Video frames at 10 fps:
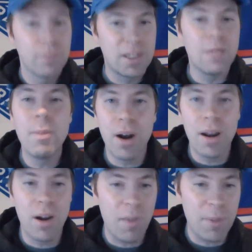give me
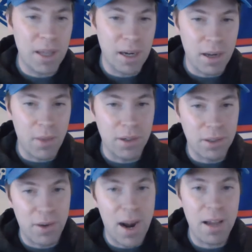Brian Othmann getting another
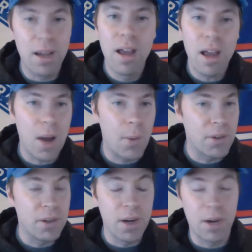crack with
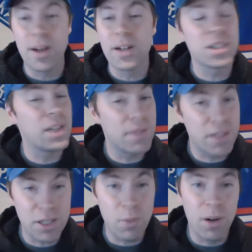the New York Rangers. And if it
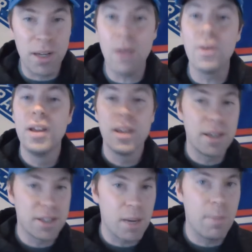doesn't work out,
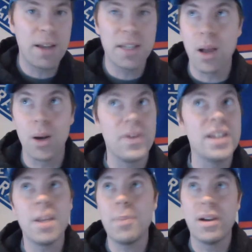you send him back down. If
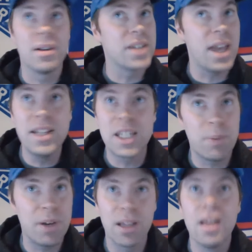he's up here and his head is
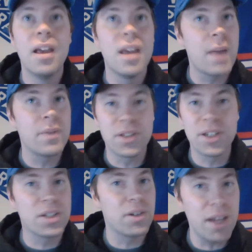spinning after
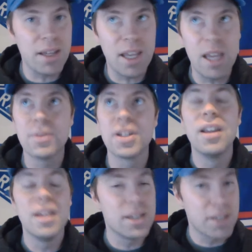six or eight games,
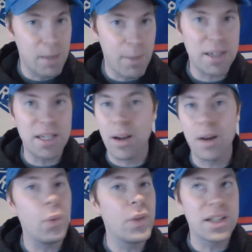you send him back down. I
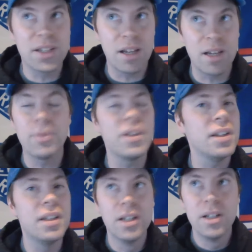don't think it's going to
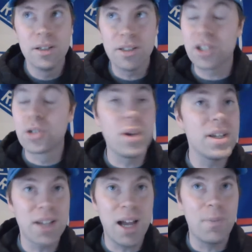completely destroy
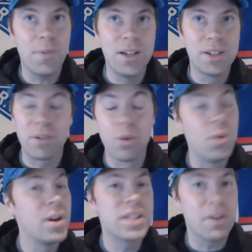his confidence and
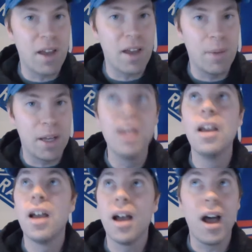ruin his development.
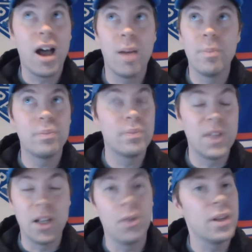
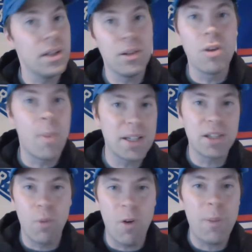You know, he'll go back to
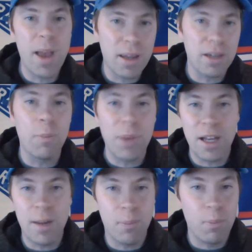the Wolfpack and he'll pick
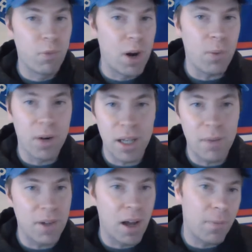it up right where he
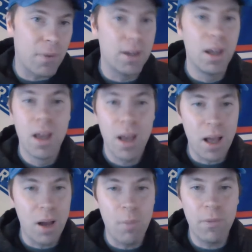left off. And
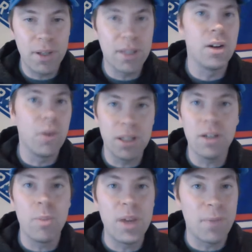hopefully, you know,
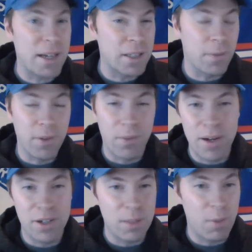he'll be a factor for the
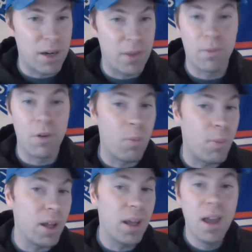Rangers somewhere down the road.
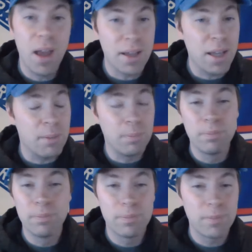But again,
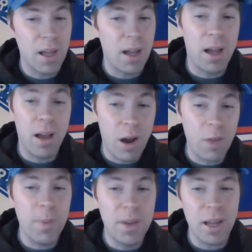
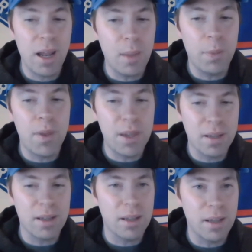Othmann, I
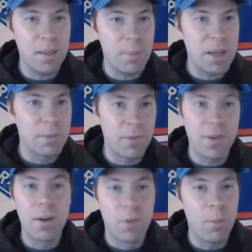think it becomes a
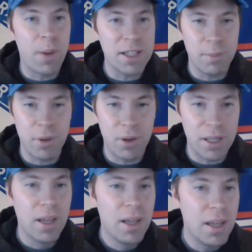very real
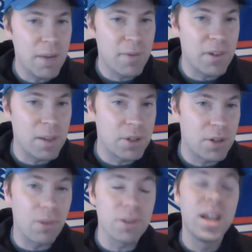possibility if the team
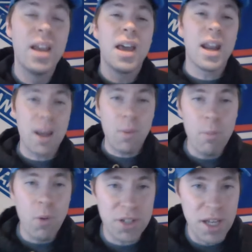struggles. And I got one
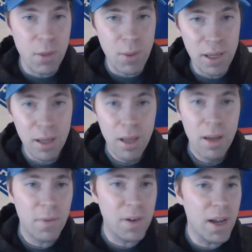more takeaway
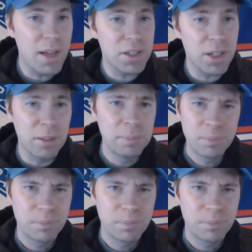for you guys here.